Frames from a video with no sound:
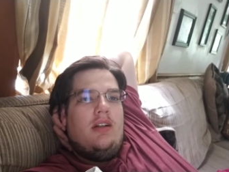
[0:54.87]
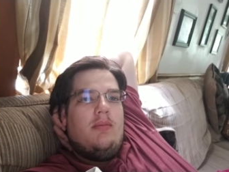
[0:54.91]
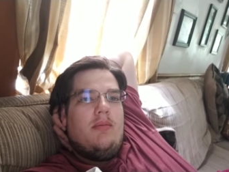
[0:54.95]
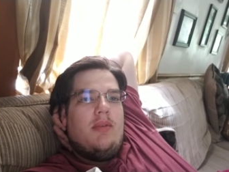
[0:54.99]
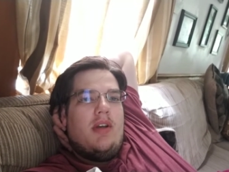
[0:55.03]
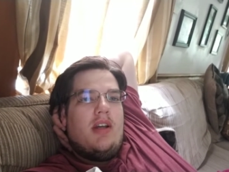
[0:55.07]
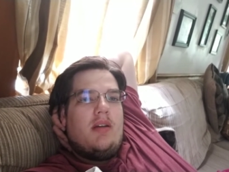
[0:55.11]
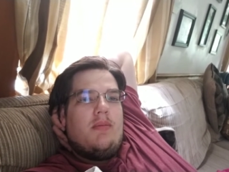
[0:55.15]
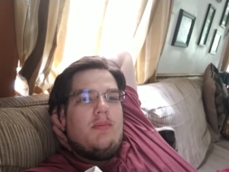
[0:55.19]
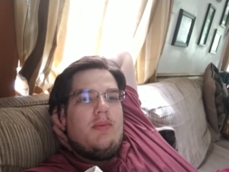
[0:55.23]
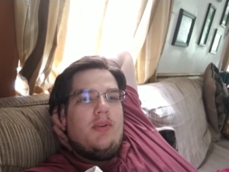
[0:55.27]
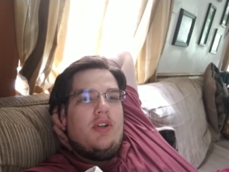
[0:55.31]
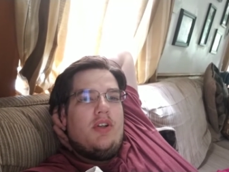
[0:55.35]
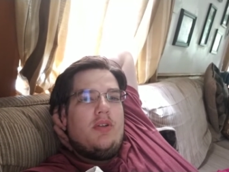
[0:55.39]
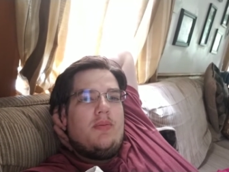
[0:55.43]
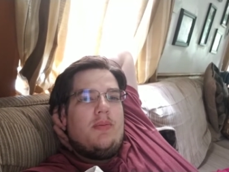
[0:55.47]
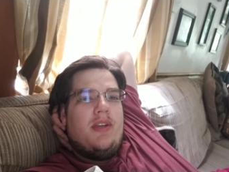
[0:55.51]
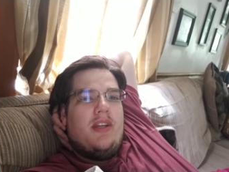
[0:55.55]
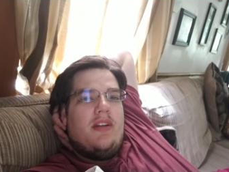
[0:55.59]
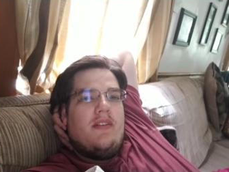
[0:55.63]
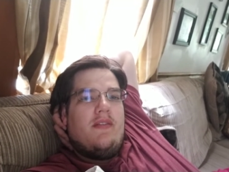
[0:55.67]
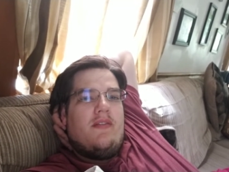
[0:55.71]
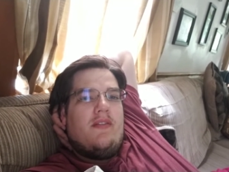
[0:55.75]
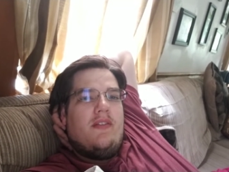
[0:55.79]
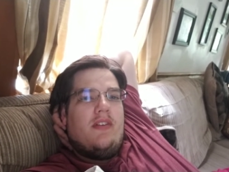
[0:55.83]
My computer's
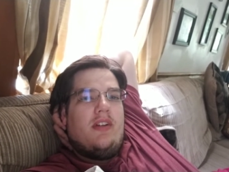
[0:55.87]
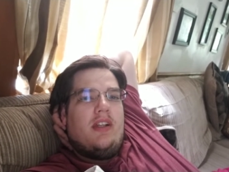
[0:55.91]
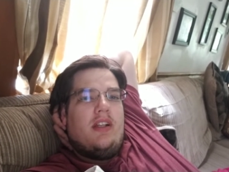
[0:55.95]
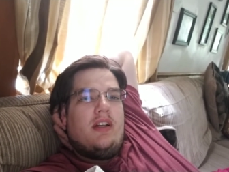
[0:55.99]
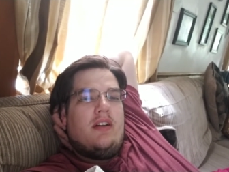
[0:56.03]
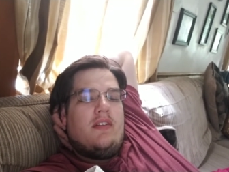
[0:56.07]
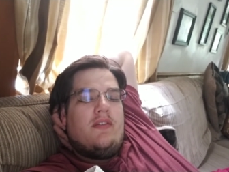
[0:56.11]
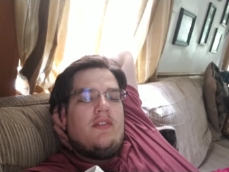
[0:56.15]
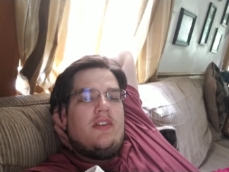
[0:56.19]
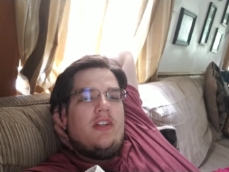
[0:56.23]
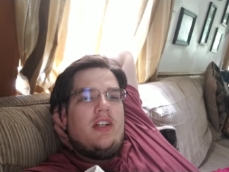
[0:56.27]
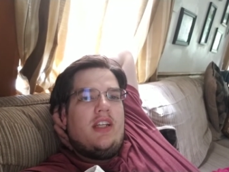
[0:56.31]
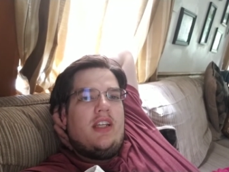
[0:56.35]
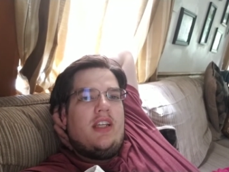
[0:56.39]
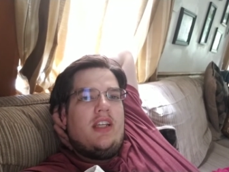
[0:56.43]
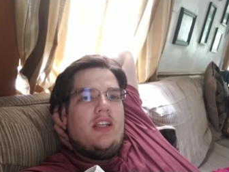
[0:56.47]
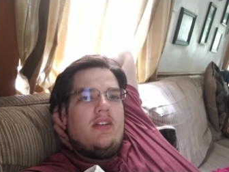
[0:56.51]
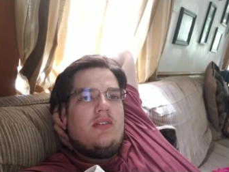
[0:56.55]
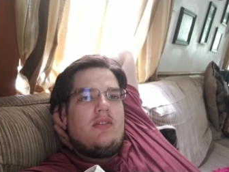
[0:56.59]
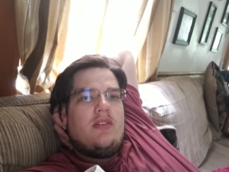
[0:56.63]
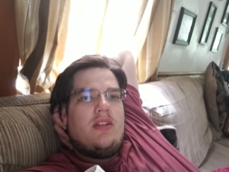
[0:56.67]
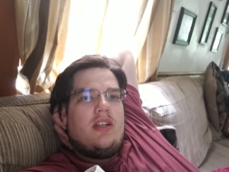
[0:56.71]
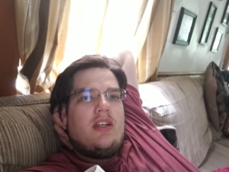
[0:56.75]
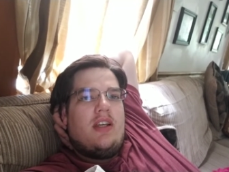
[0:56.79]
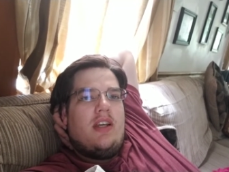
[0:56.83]
being a little finicky,
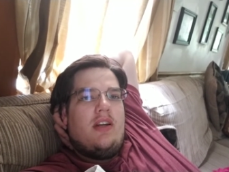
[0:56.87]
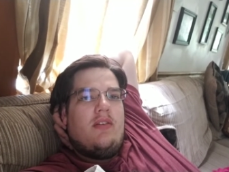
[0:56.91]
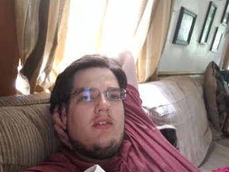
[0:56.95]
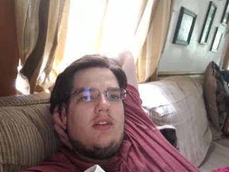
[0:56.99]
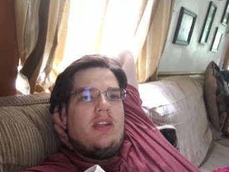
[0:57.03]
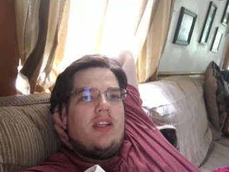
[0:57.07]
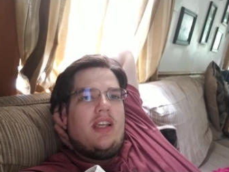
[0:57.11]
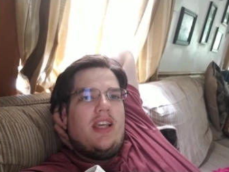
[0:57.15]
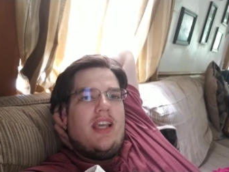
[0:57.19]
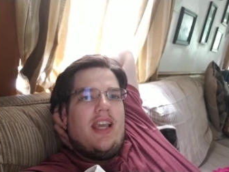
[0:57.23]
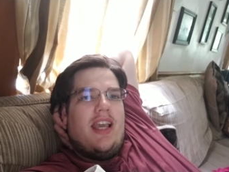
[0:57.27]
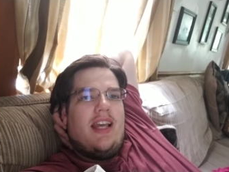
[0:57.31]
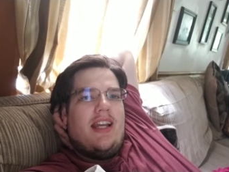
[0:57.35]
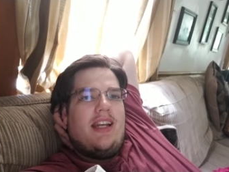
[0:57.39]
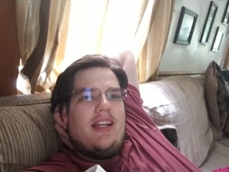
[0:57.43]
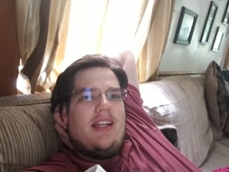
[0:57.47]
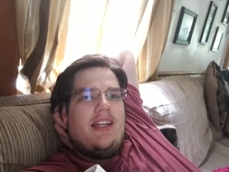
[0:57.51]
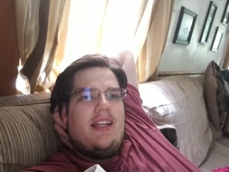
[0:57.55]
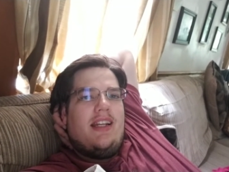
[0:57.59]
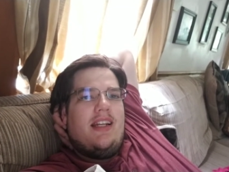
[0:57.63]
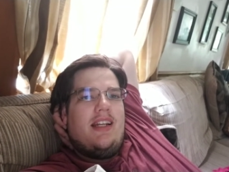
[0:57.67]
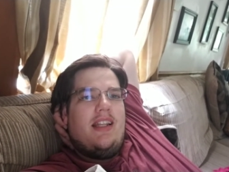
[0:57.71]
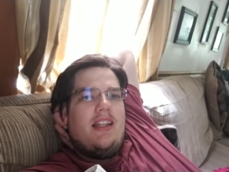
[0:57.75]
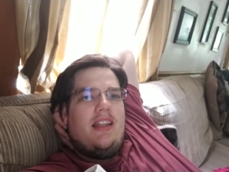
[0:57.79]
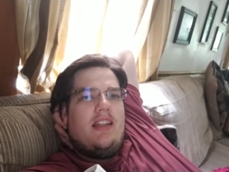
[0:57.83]
so I can't really edit
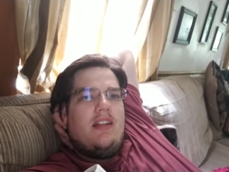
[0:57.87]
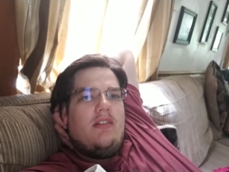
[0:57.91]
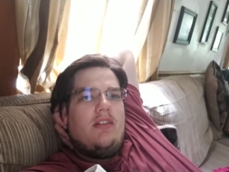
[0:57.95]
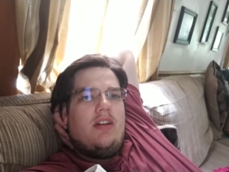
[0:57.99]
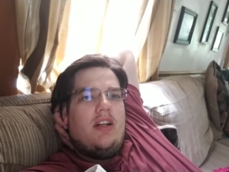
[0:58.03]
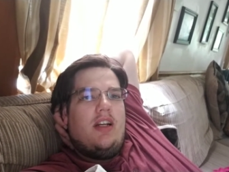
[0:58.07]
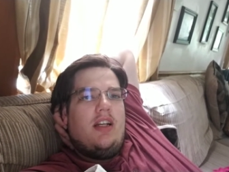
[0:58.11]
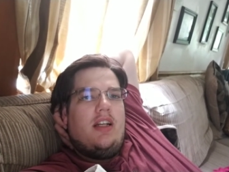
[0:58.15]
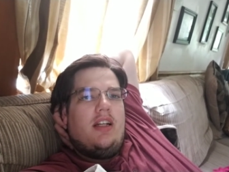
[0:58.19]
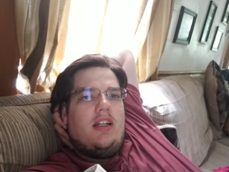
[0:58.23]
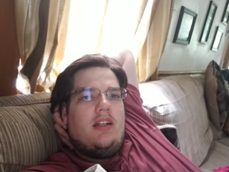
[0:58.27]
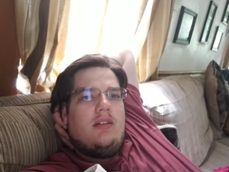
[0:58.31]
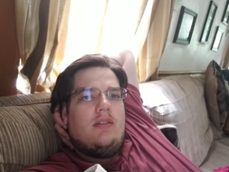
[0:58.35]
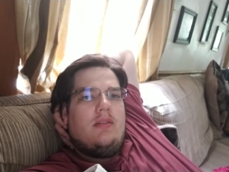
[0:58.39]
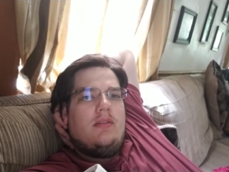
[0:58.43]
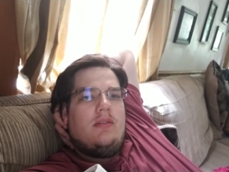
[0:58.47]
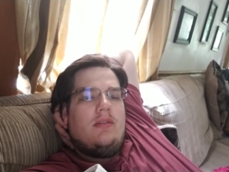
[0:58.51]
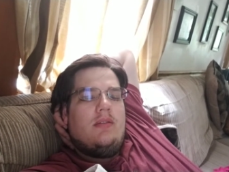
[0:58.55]
anything right now.